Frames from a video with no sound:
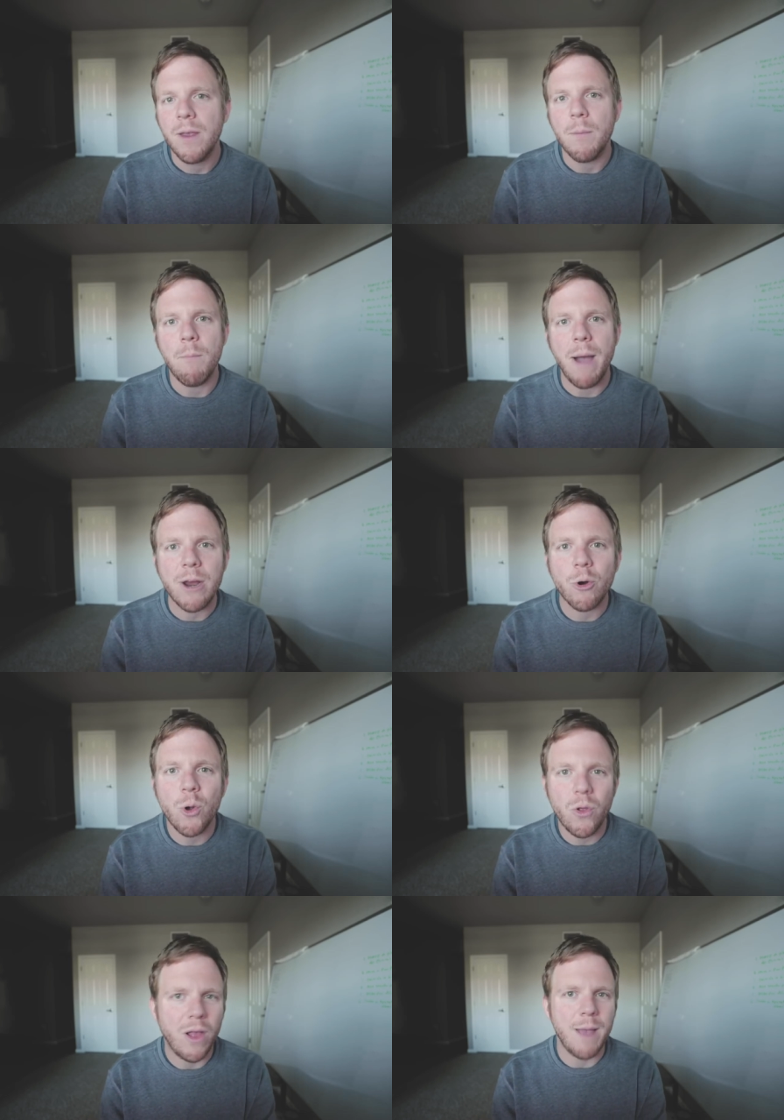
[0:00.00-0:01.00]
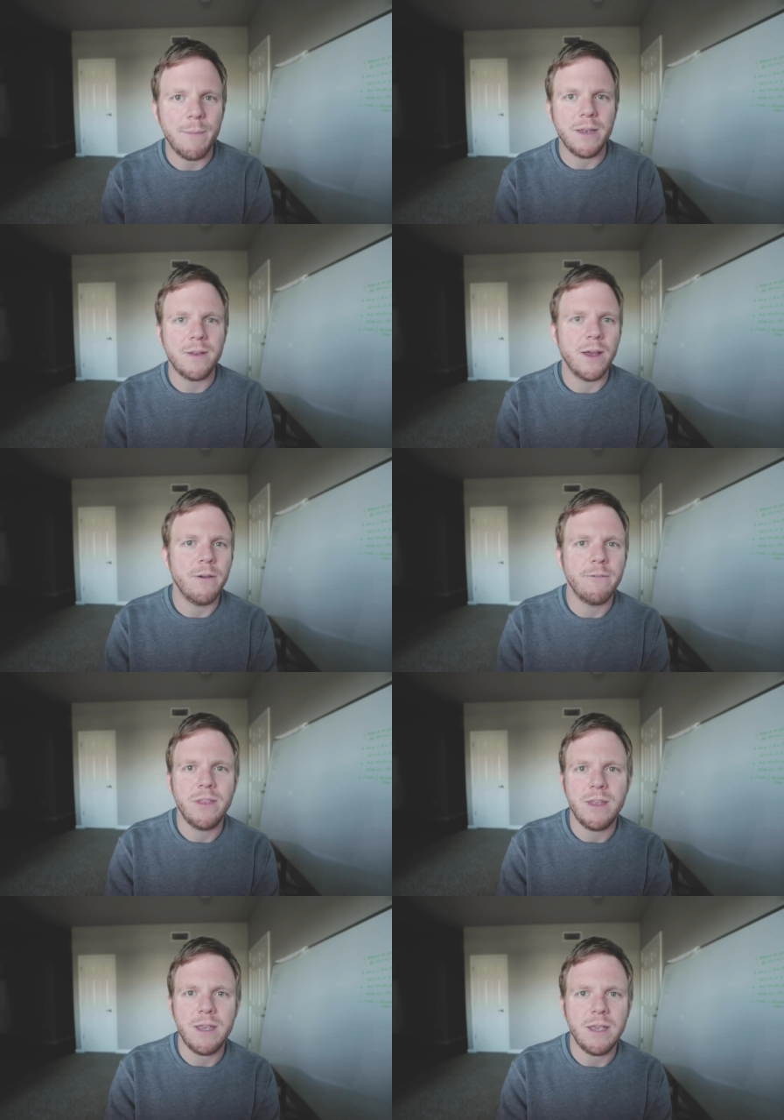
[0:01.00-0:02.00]
microclimate of
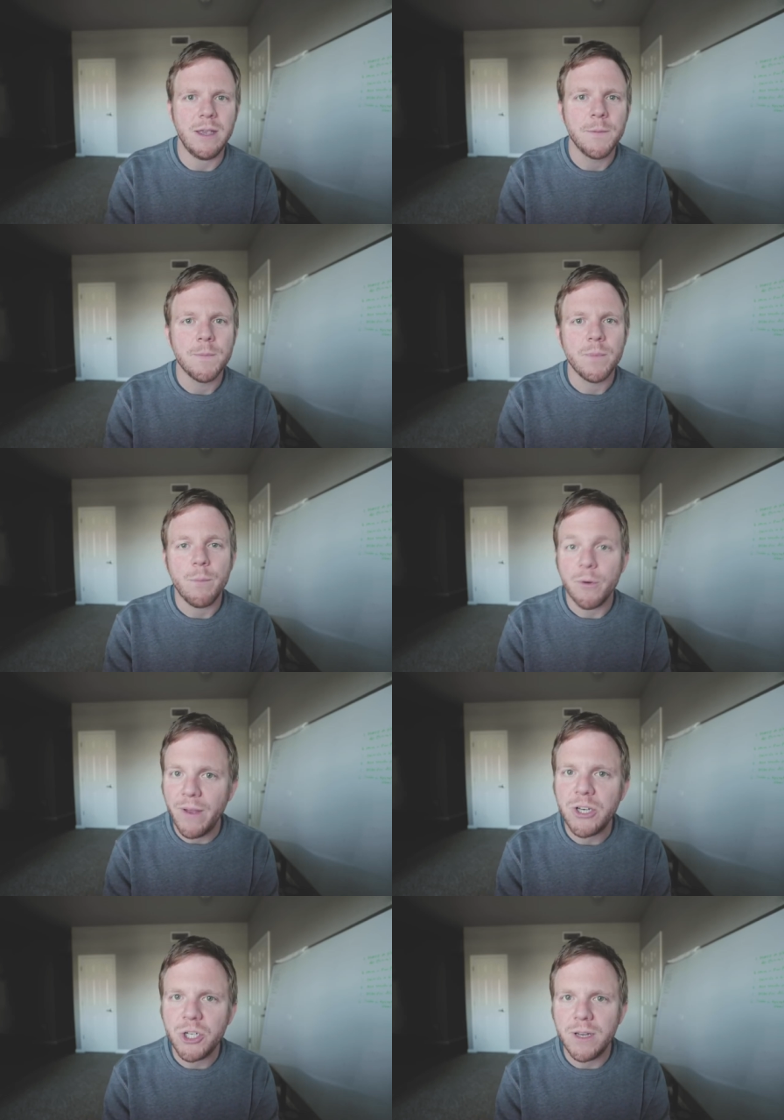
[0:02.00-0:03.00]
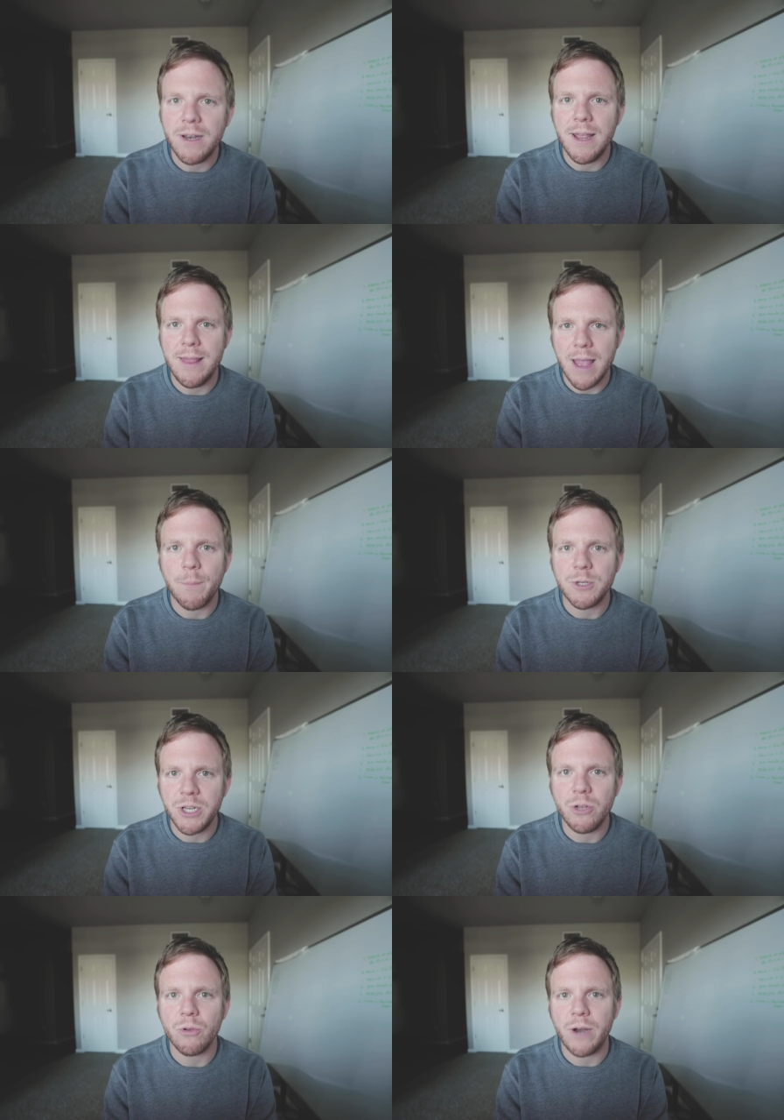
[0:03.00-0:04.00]
the profession in that
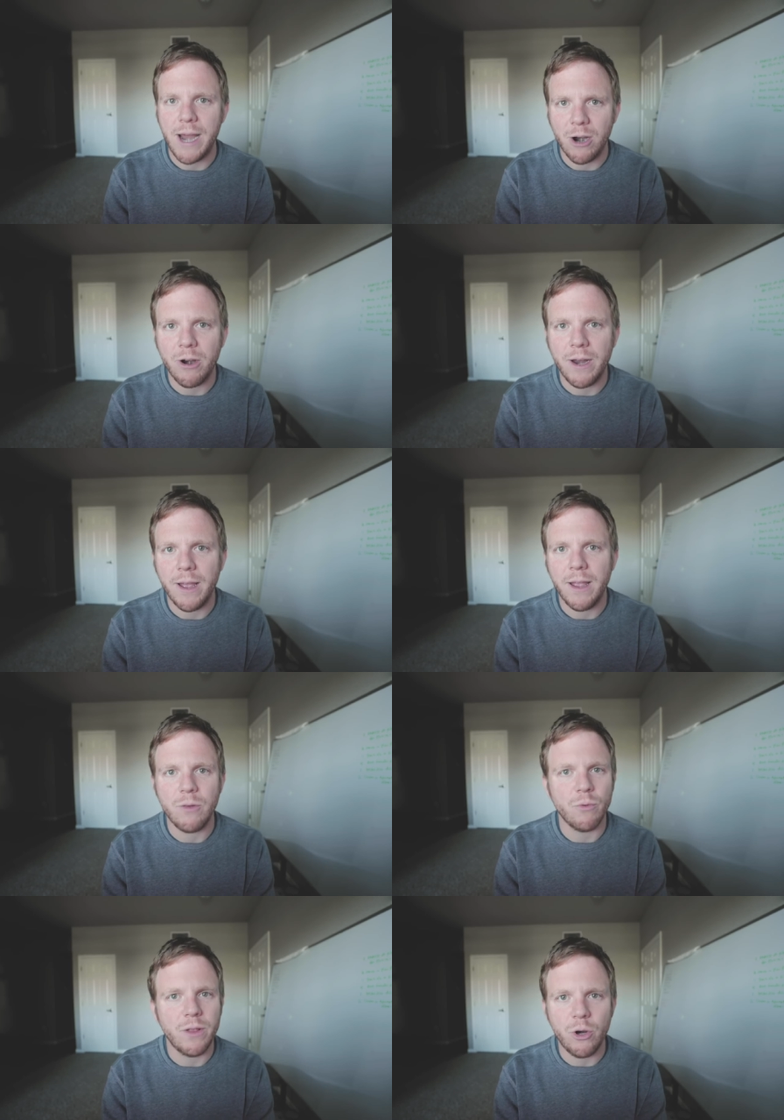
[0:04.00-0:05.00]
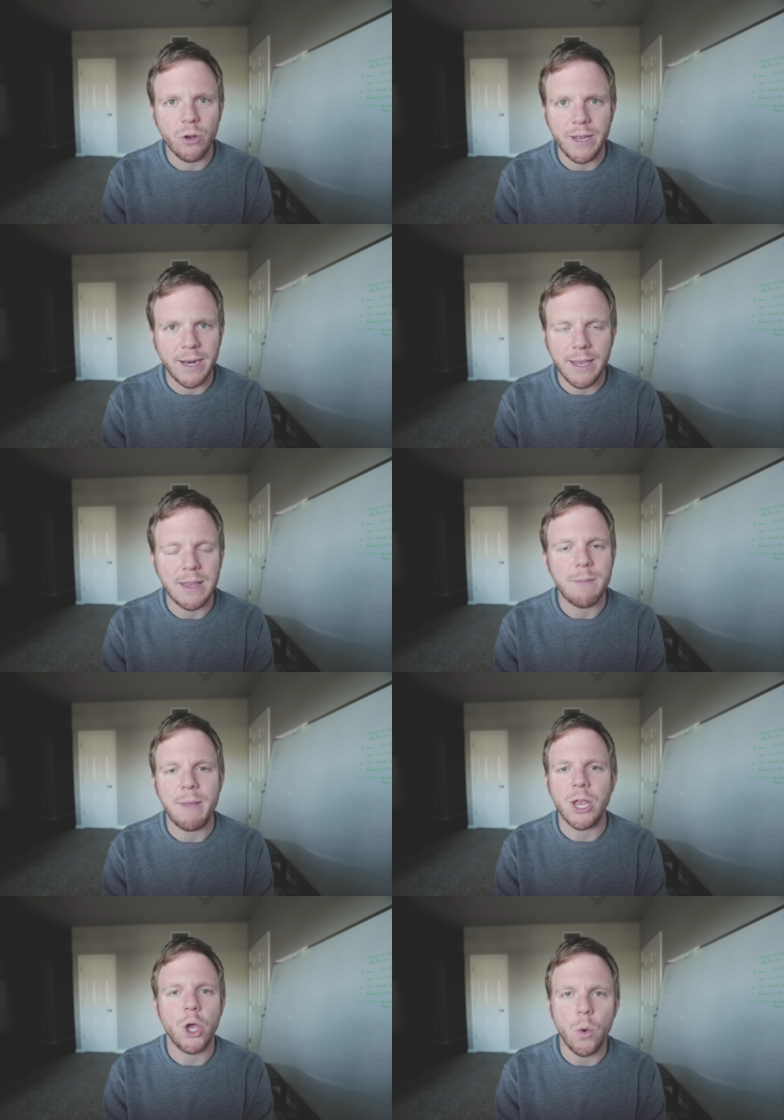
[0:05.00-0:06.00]
particular area. And really, you're only going to get that
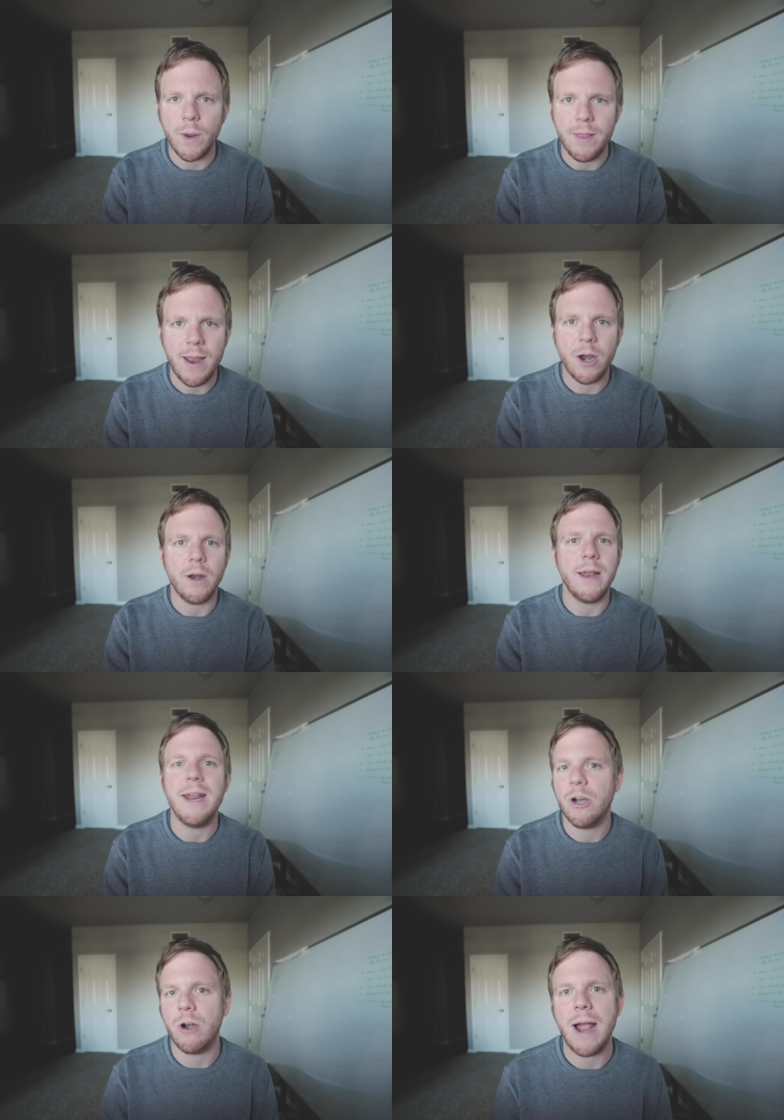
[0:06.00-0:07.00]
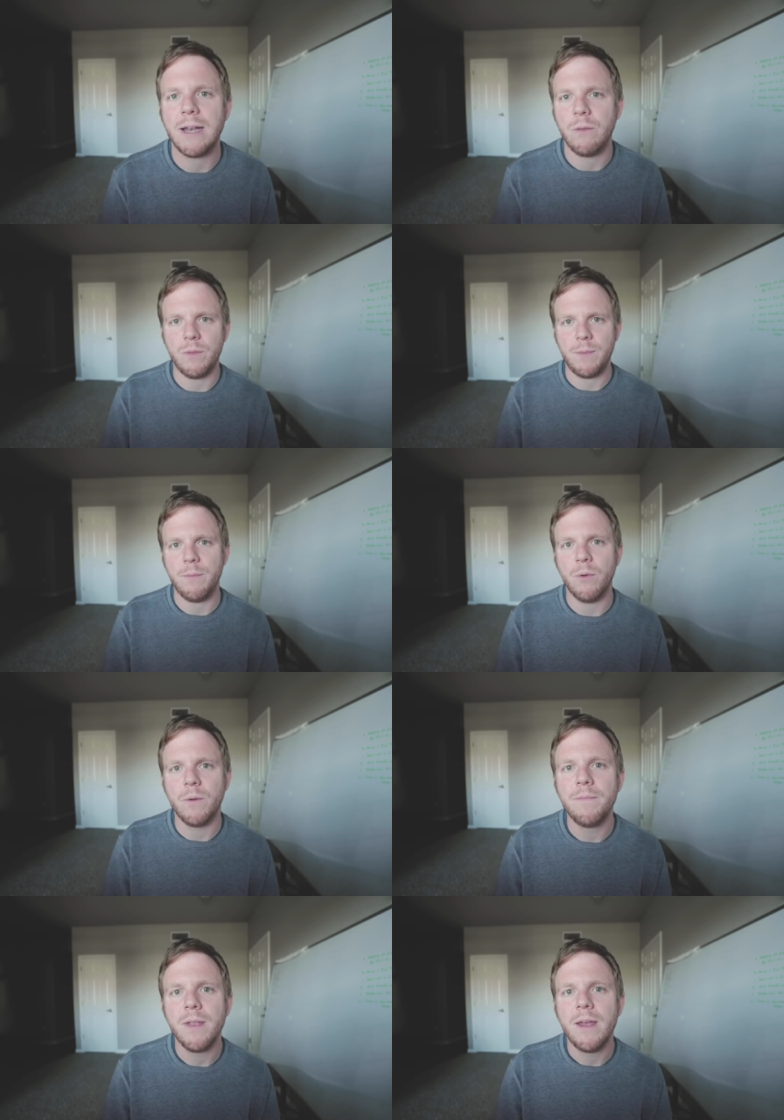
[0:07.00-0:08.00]
by going there and interacting with people.